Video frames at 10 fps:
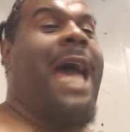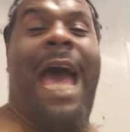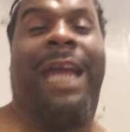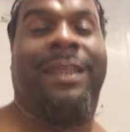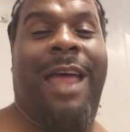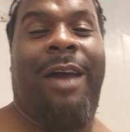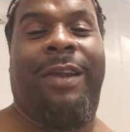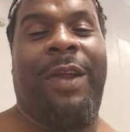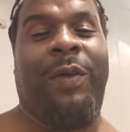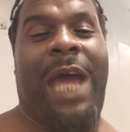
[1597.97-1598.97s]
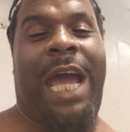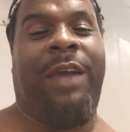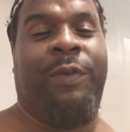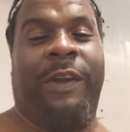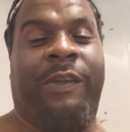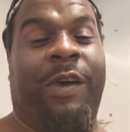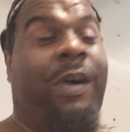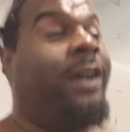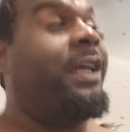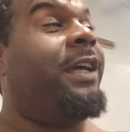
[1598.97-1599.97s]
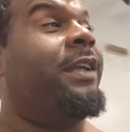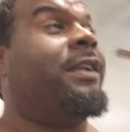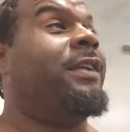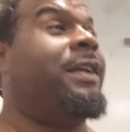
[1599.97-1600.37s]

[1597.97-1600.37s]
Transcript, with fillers: I ain't thought of no name for this car yet.